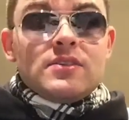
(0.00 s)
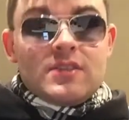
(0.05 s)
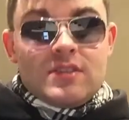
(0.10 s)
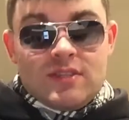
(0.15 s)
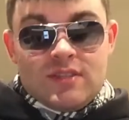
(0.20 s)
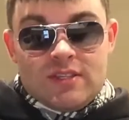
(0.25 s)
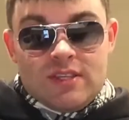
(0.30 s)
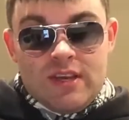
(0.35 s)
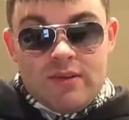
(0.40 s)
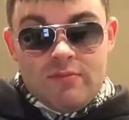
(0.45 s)

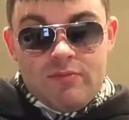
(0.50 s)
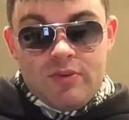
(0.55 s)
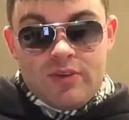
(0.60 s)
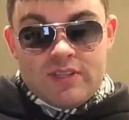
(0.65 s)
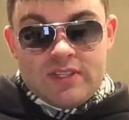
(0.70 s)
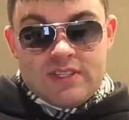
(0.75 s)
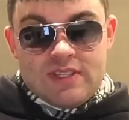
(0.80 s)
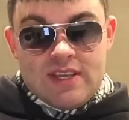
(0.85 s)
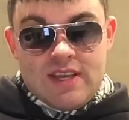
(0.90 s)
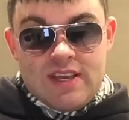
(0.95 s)
Some
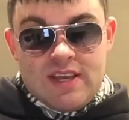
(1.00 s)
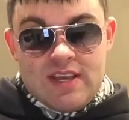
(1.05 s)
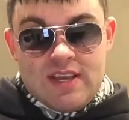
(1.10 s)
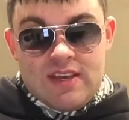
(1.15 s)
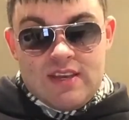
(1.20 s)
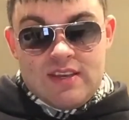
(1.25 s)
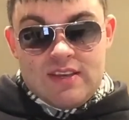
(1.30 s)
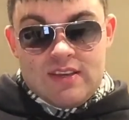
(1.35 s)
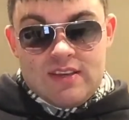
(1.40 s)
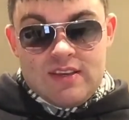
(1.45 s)
would
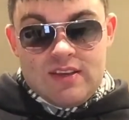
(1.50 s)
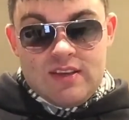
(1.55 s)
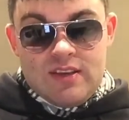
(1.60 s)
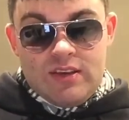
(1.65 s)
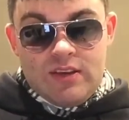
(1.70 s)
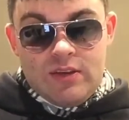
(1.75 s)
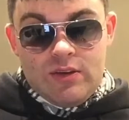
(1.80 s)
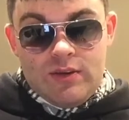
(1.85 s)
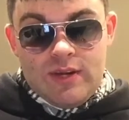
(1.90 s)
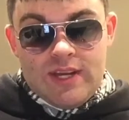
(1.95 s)
say,
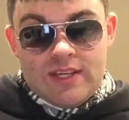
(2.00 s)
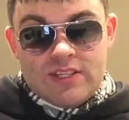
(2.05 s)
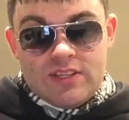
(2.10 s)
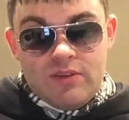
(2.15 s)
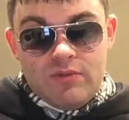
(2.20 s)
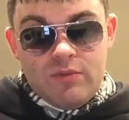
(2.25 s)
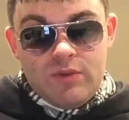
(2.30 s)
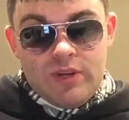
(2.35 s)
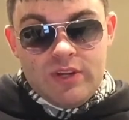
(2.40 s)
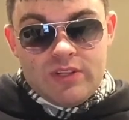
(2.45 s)
oh, I
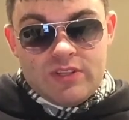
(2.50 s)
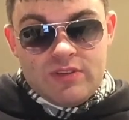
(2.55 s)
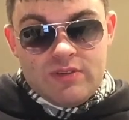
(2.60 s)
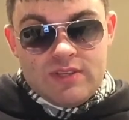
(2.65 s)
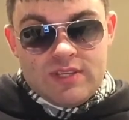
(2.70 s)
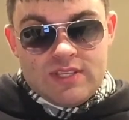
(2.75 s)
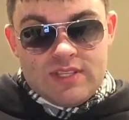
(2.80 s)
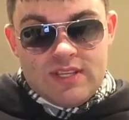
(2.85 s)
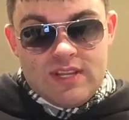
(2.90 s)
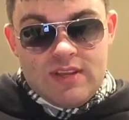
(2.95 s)
don't want to do
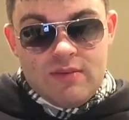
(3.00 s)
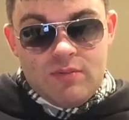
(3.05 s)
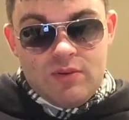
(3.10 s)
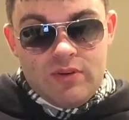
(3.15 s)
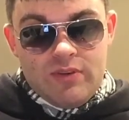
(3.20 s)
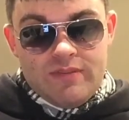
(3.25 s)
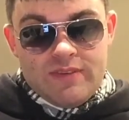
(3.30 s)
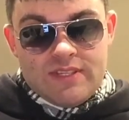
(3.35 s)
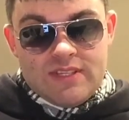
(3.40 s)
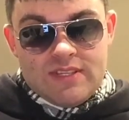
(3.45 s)
this
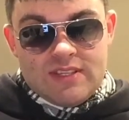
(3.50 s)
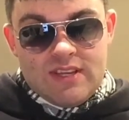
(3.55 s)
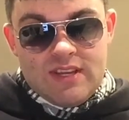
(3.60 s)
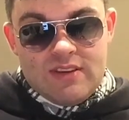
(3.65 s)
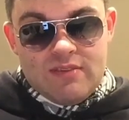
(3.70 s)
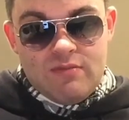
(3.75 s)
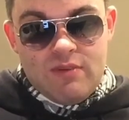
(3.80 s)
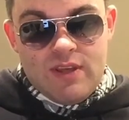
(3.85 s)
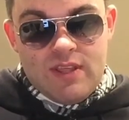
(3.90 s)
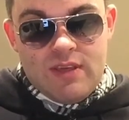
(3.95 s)
anymore. This is
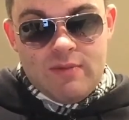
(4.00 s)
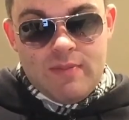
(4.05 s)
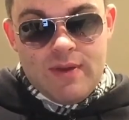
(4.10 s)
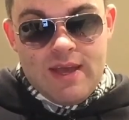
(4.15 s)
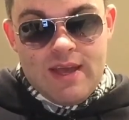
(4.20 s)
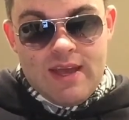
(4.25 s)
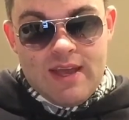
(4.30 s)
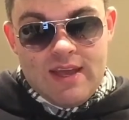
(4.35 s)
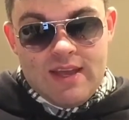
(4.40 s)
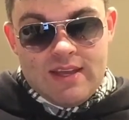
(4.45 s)
getting really
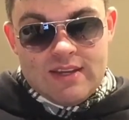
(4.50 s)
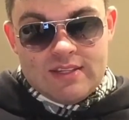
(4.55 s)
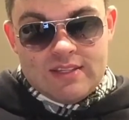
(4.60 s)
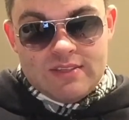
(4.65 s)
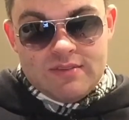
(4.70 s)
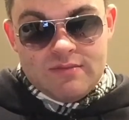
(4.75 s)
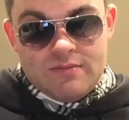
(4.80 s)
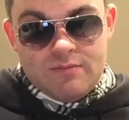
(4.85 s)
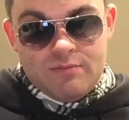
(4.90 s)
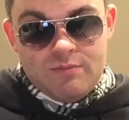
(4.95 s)
bad.
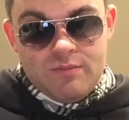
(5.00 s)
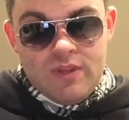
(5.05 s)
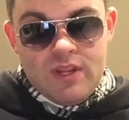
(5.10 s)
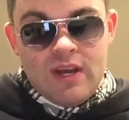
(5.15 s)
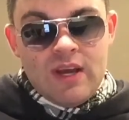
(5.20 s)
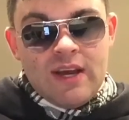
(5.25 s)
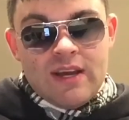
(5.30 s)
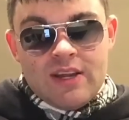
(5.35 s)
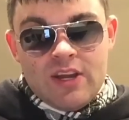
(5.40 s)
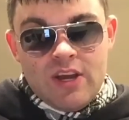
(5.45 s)

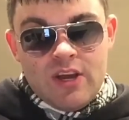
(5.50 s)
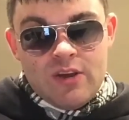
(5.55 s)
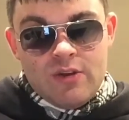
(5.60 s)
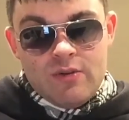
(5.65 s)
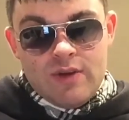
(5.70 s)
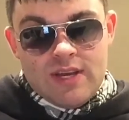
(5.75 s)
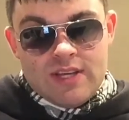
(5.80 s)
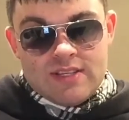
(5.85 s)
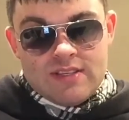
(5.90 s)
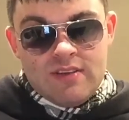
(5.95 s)
I
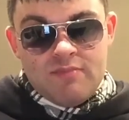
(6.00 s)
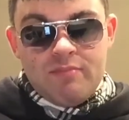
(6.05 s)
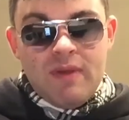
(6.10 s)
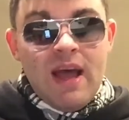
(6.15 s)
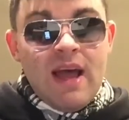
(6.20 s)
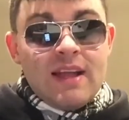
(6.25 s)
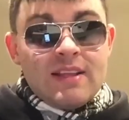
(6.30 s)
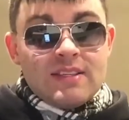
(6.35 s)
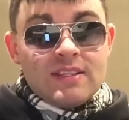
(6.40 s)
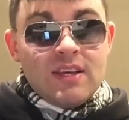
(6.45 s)
know, it's a
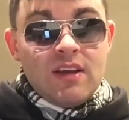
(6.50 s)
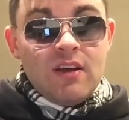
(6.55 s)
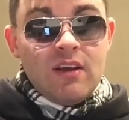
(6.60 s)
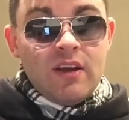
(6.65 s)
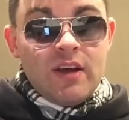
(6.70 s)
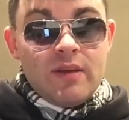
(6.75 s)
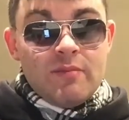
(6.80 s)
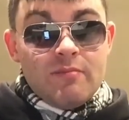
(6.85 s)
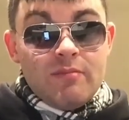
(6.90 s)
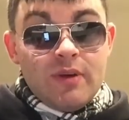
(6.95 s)
bad
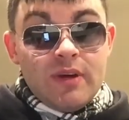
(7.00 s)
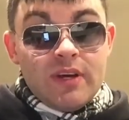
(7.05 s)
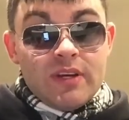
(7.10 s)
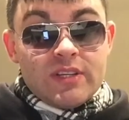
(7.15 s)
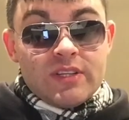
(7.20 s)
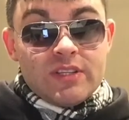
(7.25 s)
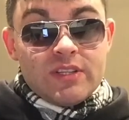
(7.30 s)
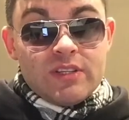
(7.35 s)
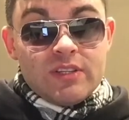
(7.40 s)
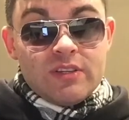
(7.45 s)
time,
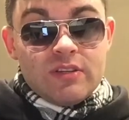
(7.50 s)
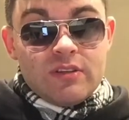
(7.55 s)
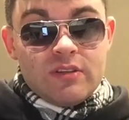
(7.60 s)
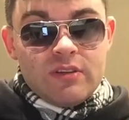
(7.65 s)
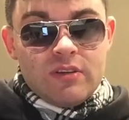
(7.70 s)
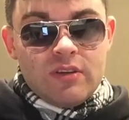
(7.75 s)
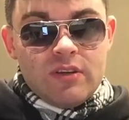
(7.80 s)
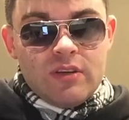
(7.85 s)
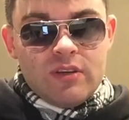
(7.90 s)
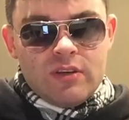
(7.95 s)
but
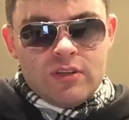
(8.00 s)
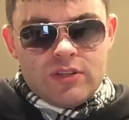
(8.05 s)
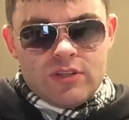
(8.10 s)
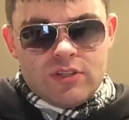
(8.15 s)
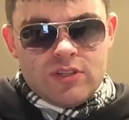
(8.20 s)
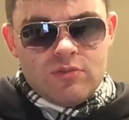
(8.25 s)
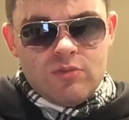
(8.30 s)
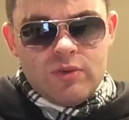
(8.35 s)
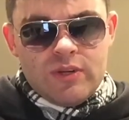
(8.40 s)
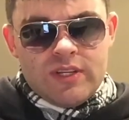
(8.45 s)
I
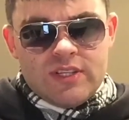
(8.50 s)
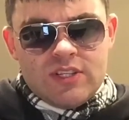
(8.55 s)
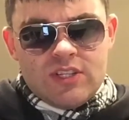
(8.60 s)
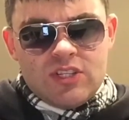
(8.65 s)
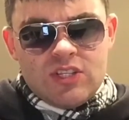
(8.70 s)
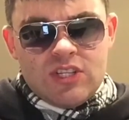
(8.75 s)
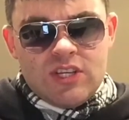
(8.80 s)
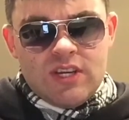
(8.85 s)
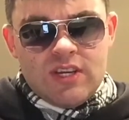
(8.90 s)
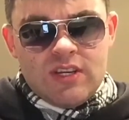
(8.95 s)
just want it to
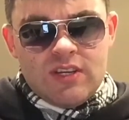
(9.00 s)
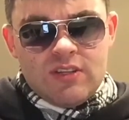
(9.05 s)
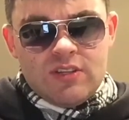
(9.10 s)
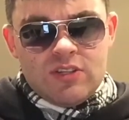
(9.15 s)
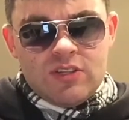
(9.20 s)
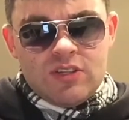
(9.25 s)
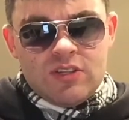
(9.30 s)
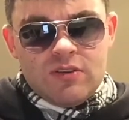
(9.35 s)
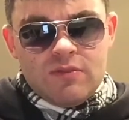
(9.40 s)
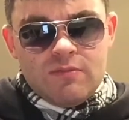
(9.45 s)

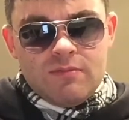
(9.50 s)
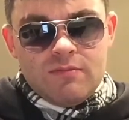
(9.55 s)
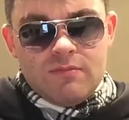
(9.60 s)
change.